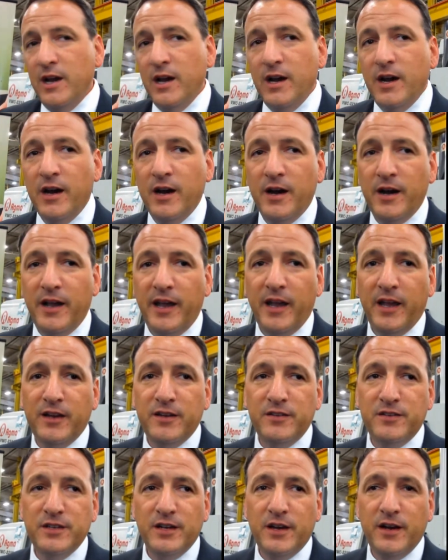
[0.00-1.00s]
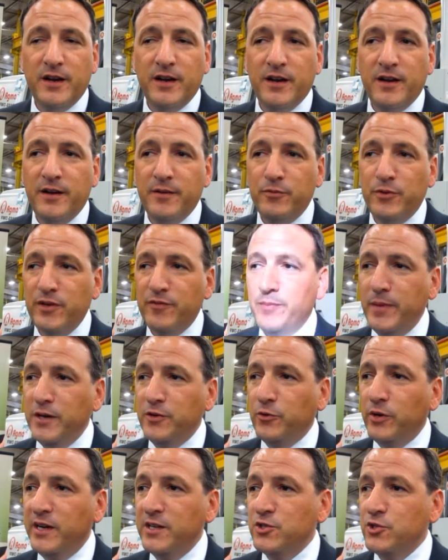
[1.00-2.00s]
and we've
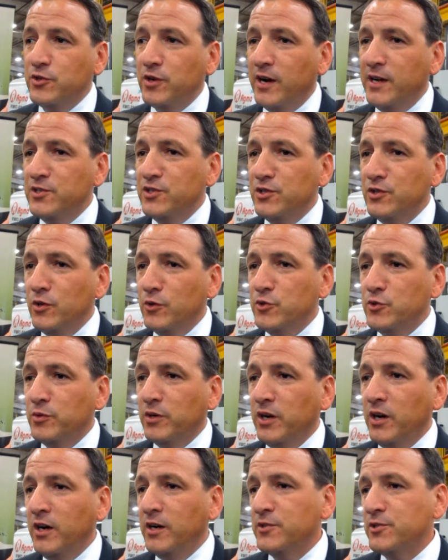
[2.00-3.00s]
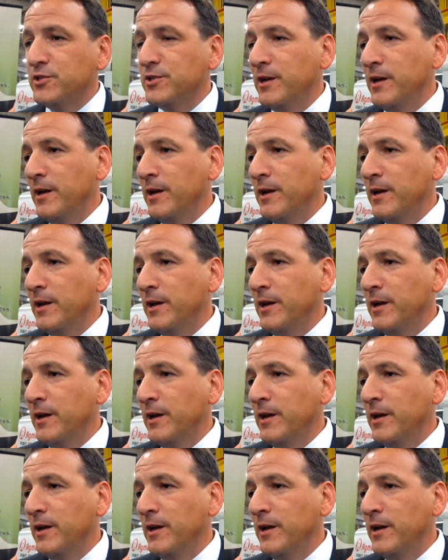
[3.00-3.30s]
made great strides in those regards.